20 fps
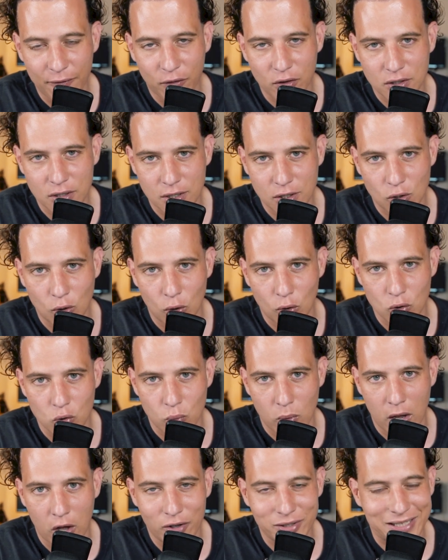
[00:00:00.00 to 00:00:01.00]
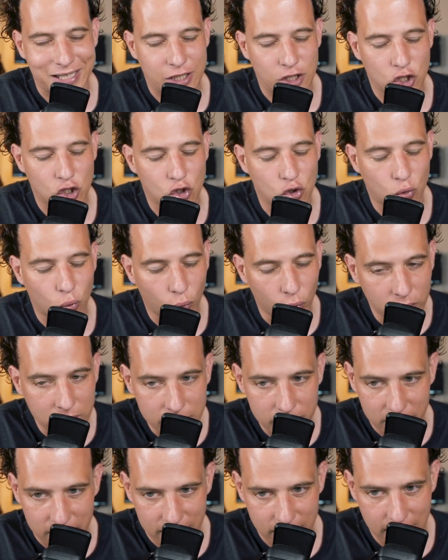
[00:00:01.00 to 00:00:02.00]
Francisco as well. It's
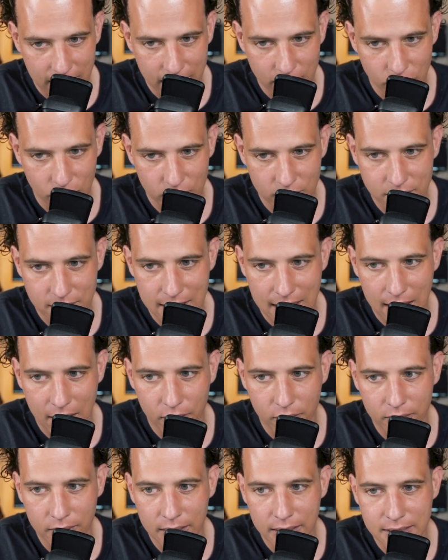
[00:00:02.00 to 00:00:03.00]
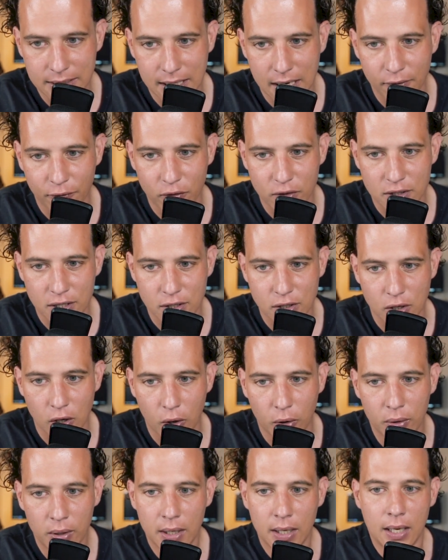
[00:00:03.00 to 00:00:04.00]
extremely dangerous now in San
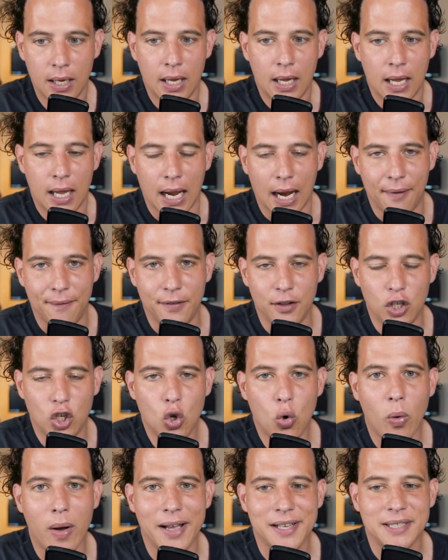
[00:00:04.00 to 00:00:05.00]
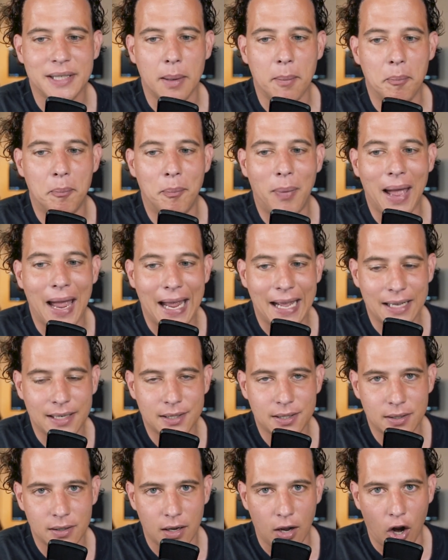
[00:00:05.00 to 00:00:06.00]
Francisco. And the U.S.
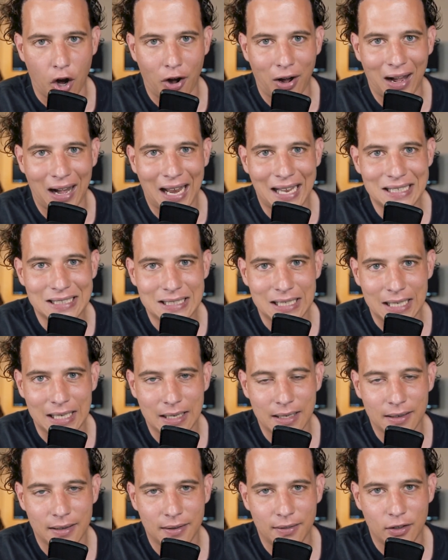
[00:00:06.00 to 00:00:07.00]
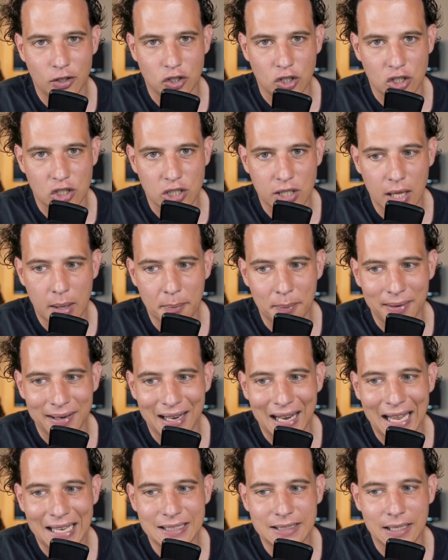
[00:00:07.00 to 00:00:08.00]
banks are lending. There's a slump
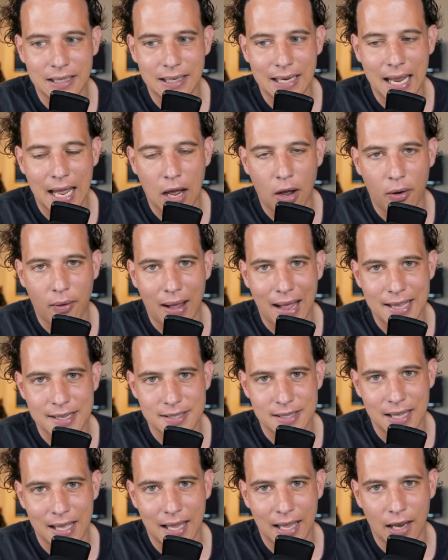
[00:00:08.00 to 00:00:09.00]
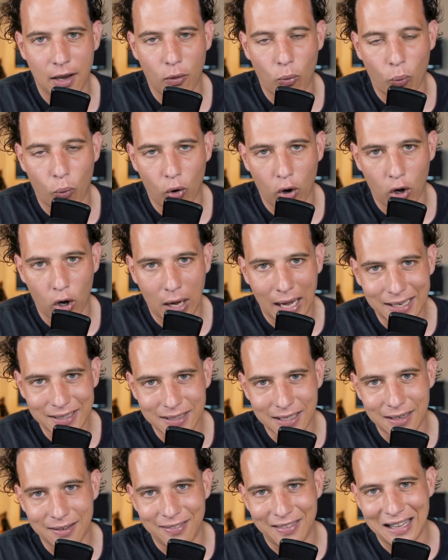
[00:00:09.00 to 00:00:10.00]
in lending now as they
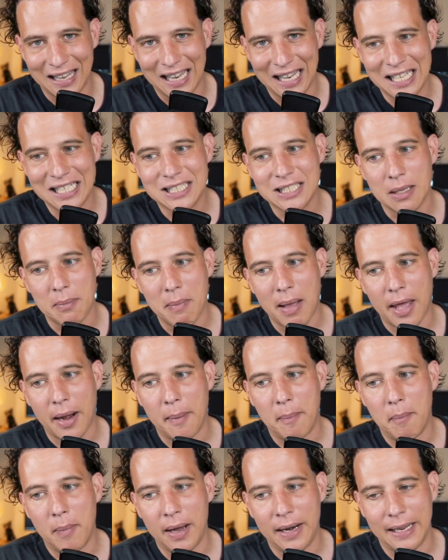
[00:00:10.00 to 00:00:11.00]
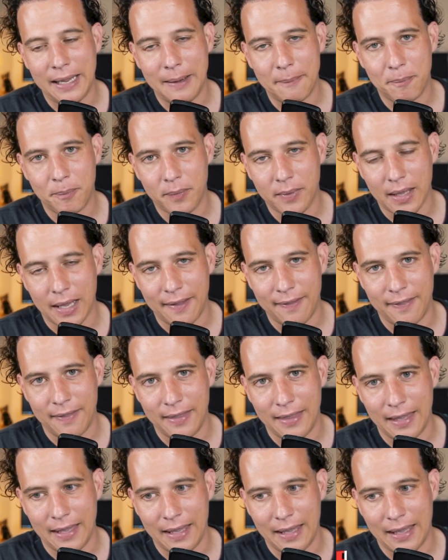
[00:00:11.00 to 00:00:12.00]
lended the least amount of money in
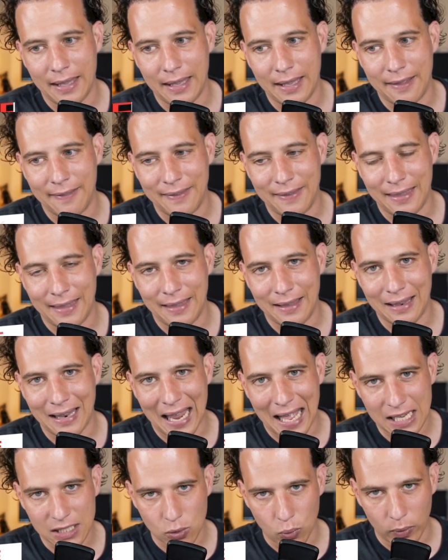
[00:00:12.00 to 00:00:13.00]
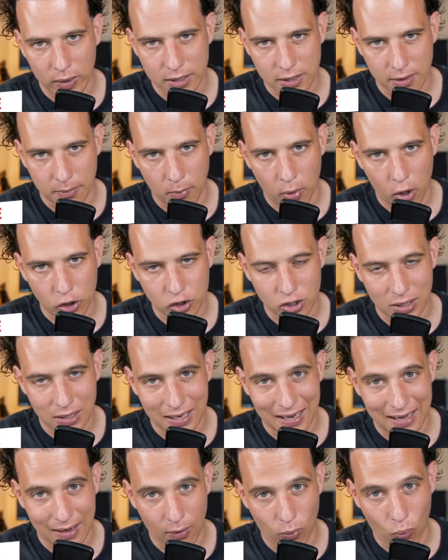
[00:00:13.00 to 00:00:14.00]
the last weeks of March,
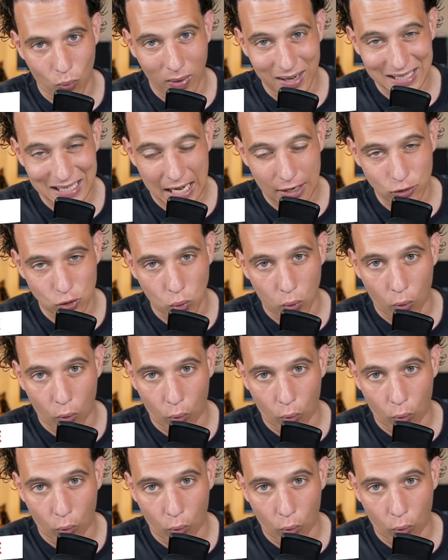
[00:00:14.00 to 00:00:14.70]
and it went down to a